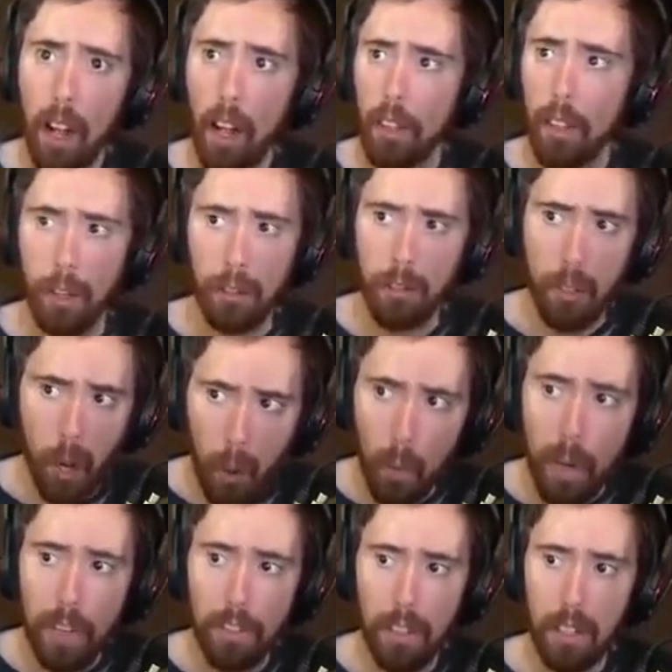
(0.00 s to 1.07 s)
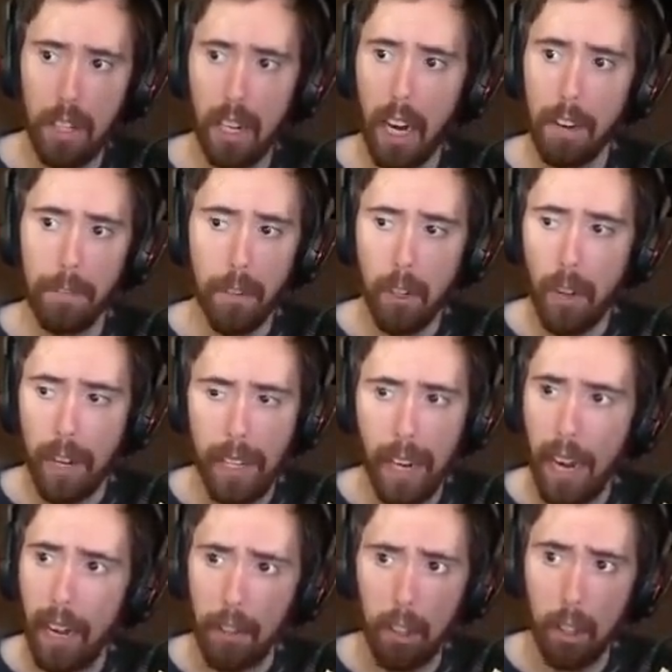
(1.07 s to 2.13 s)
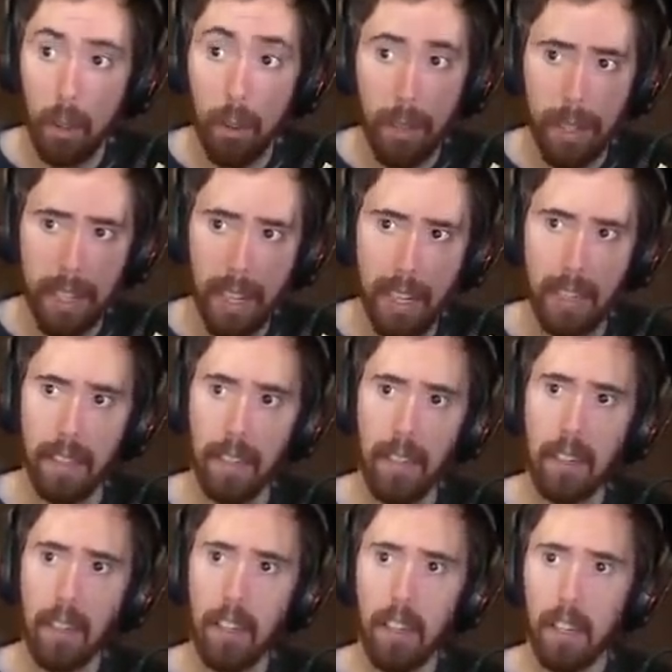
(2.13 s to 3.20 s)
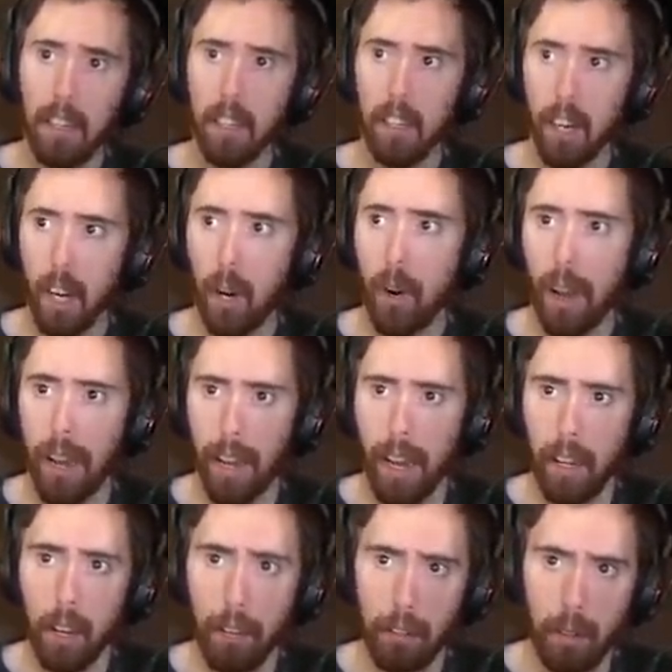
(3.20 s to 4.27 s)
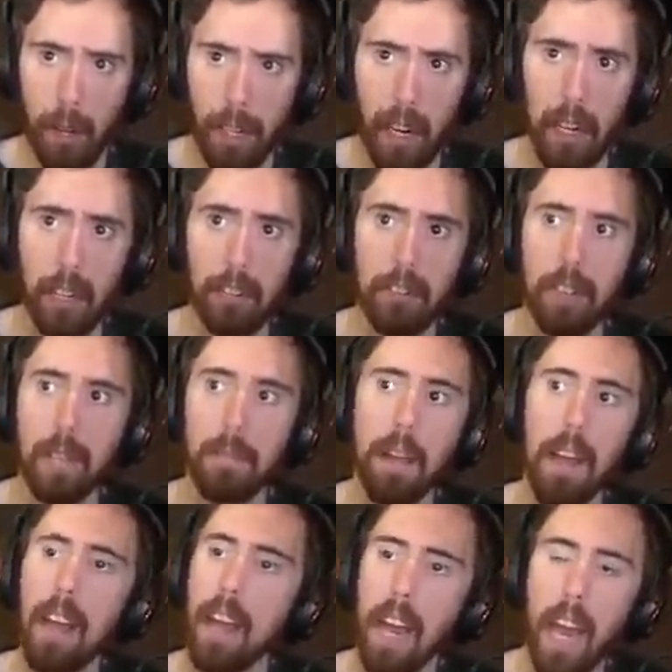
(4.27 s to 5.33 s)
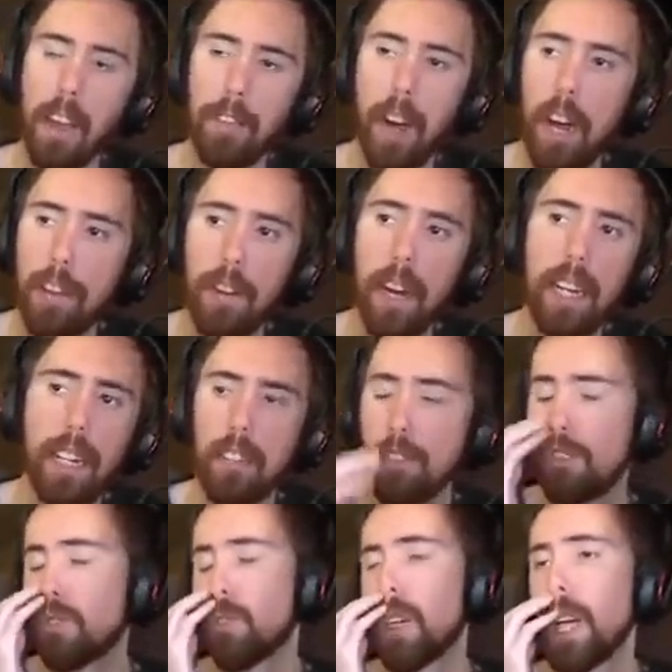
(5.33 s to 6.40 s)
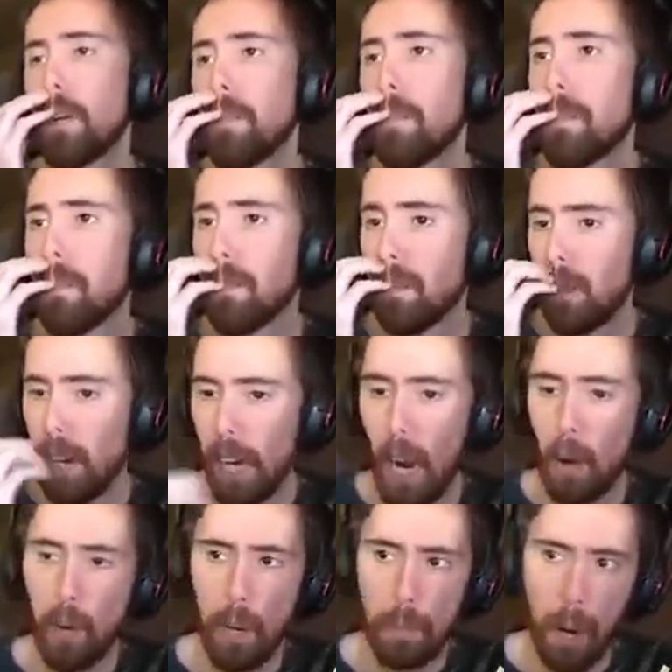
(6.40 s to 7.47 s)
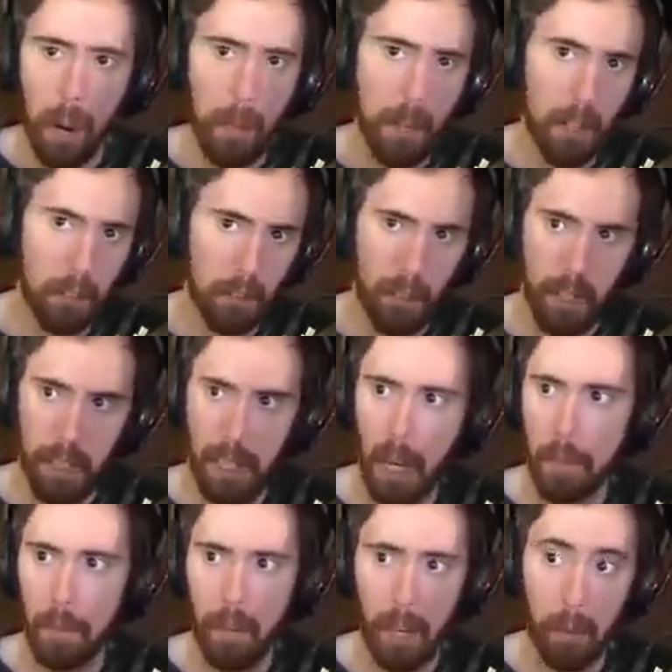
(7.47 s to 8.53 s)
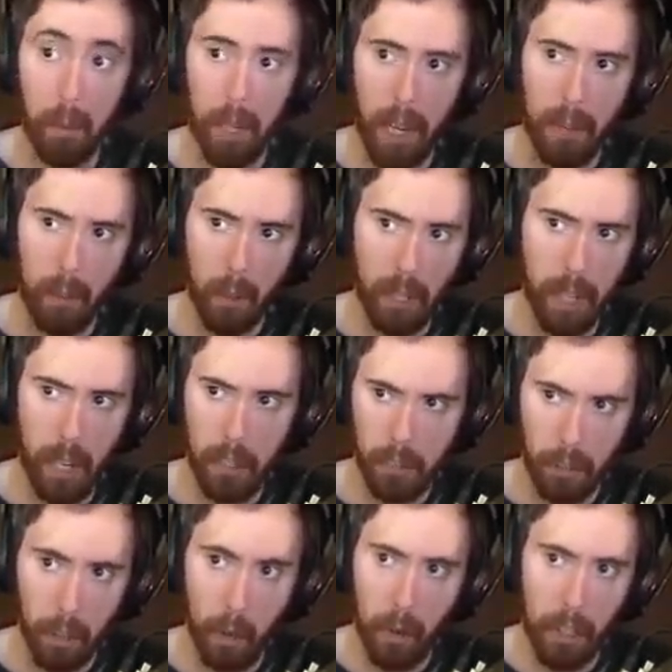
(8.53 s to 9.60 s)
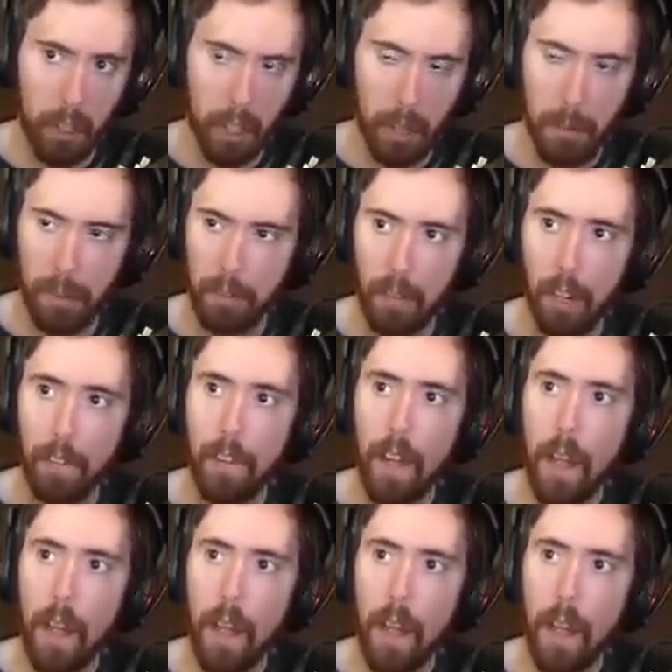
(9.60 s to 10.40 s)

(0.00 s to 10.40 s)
There's no reason that I feel like I had to do it again, you know? And also, like, honestly, if I didn't stream, like, I would have probably just, like, yeah, been like, whatever, okay, I'll just, like, earn the shit myself.